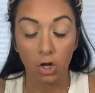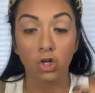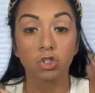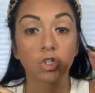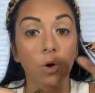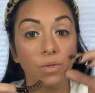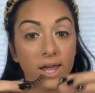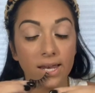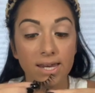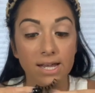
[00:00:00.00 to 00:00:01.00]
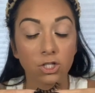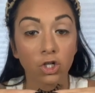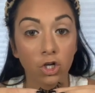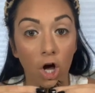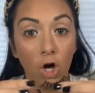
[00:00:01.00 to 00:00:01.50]
So they need to
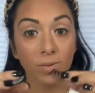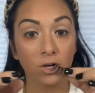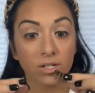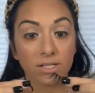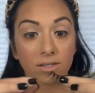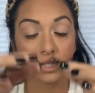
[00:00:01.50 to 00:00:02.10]
go because